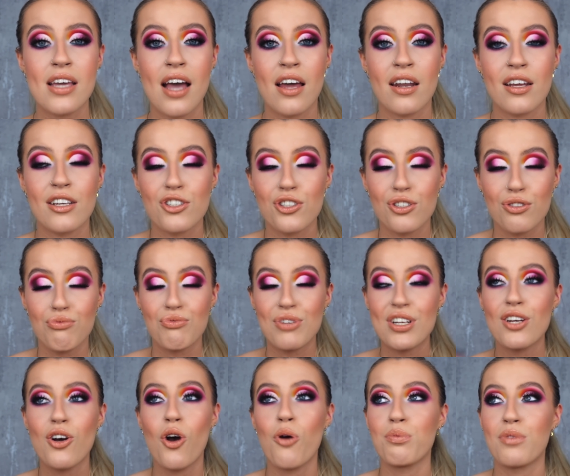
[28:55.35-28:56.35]
And I just
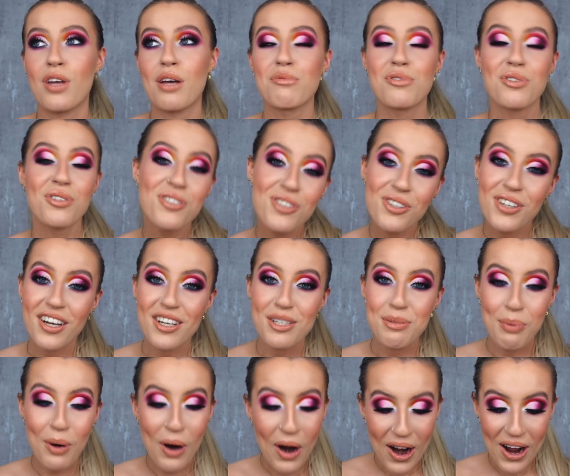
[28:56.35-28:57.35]
really hope that I'm doing you guys
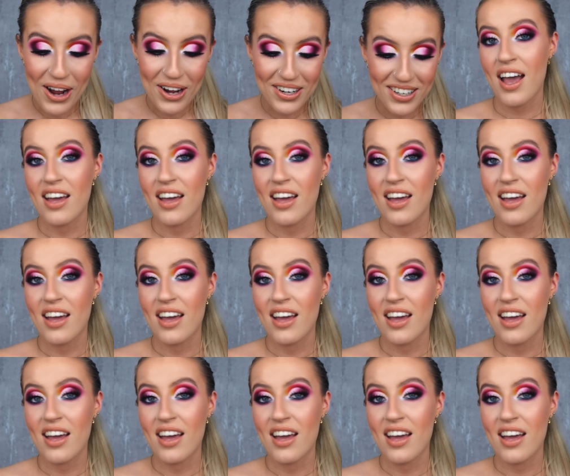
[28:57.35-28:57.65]
proud.